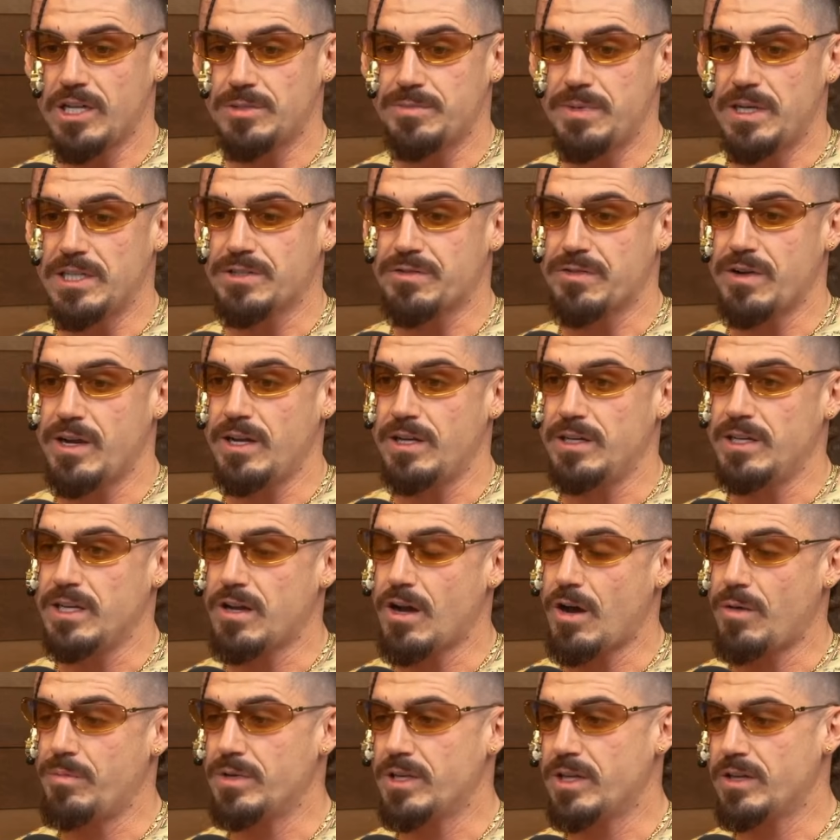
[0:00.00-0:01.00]
Sean's best friend,
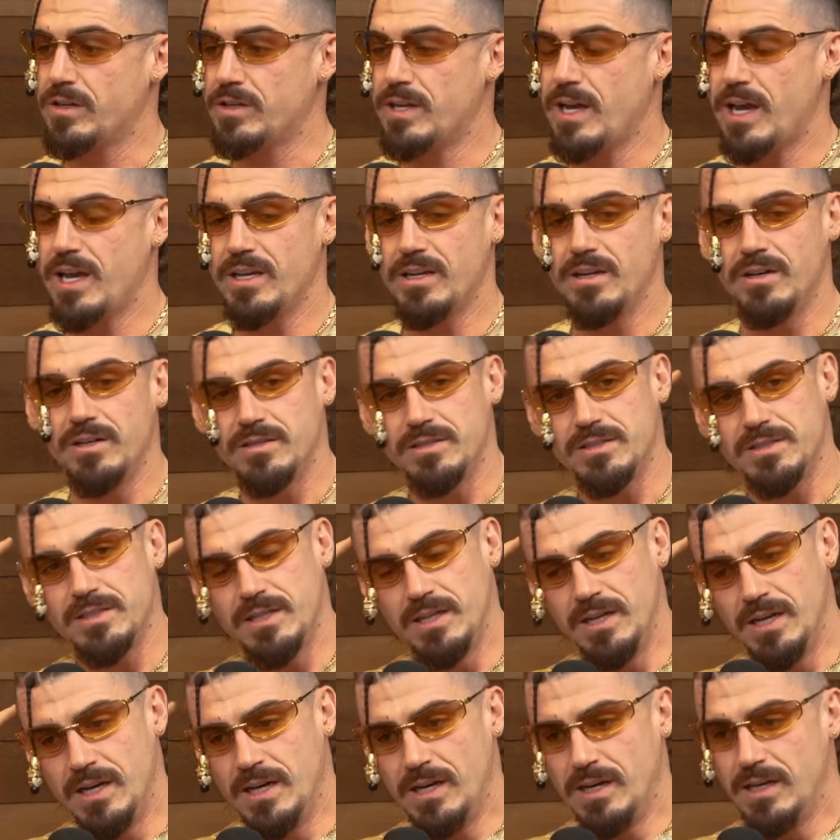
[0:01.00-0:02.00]
he called me the other day. He
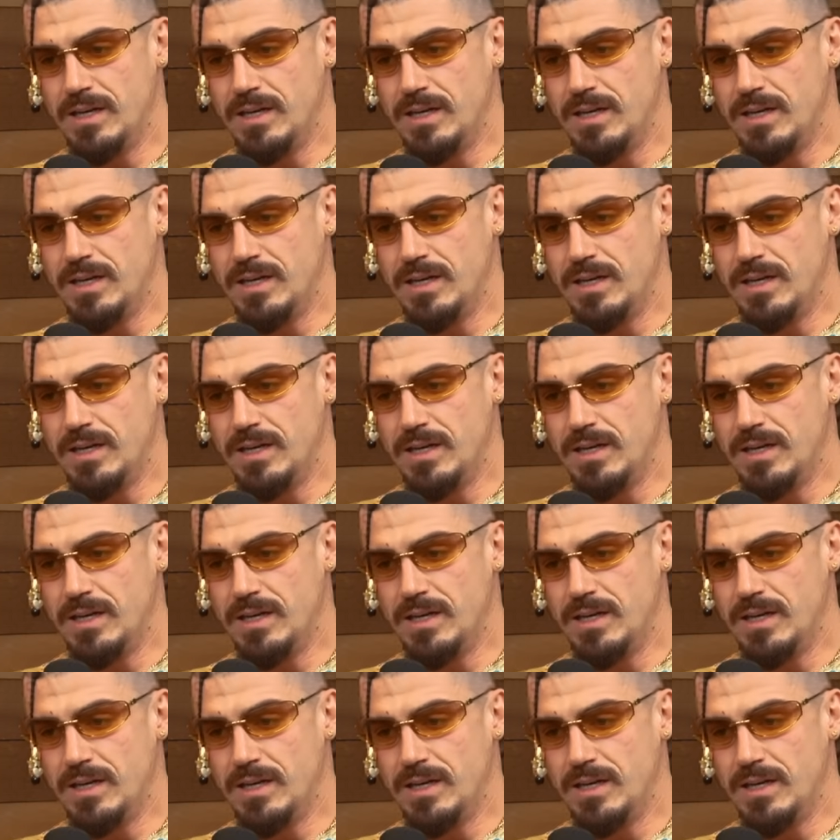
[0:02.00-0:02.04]
goes,